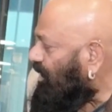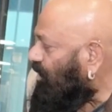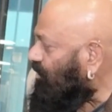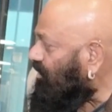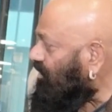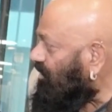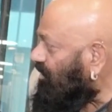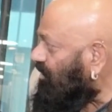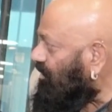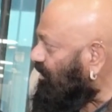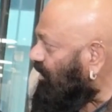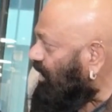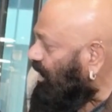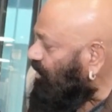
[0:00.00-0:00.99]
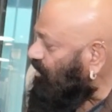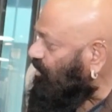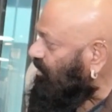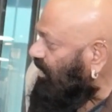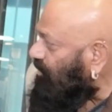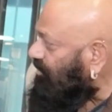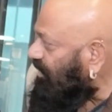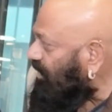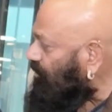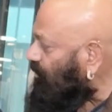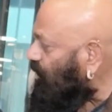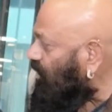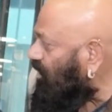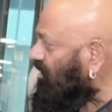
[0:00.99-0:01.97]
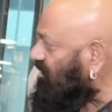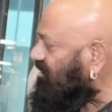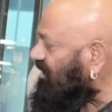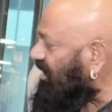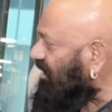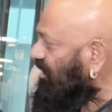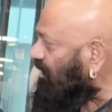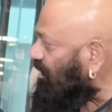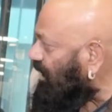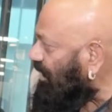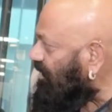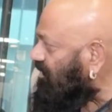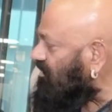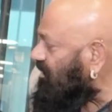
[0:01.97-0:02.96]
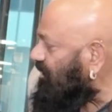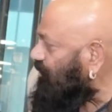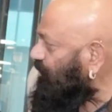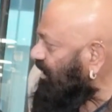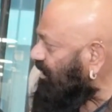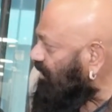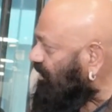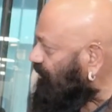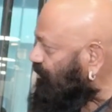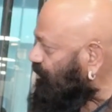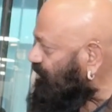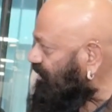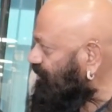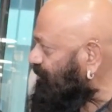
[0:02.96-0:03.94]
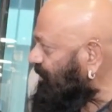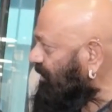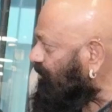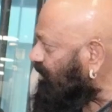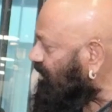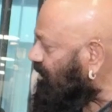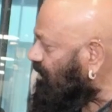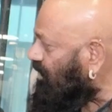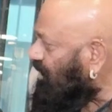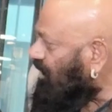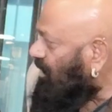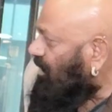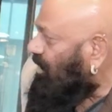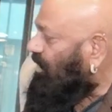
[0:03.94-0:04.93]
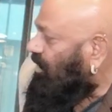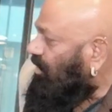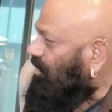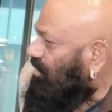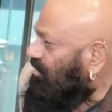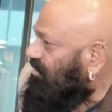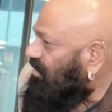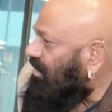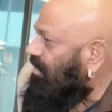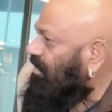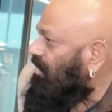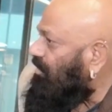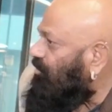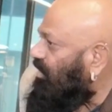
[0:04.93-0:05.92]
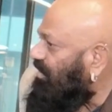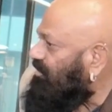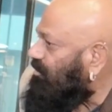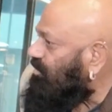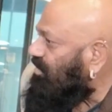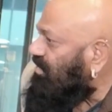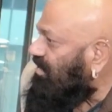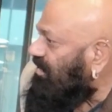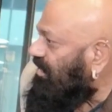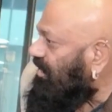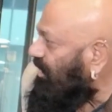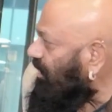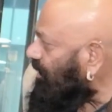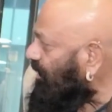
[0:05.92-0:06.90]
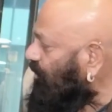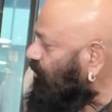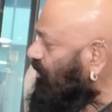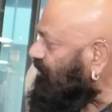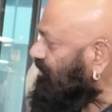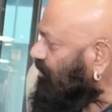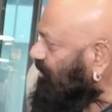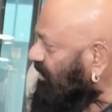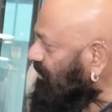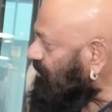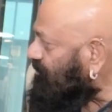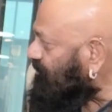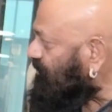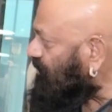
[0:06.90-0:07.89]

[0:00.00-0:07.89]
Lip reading: So how do you help them, or is there any guidance that you can give to such people, or is there advisable that they take help of someone?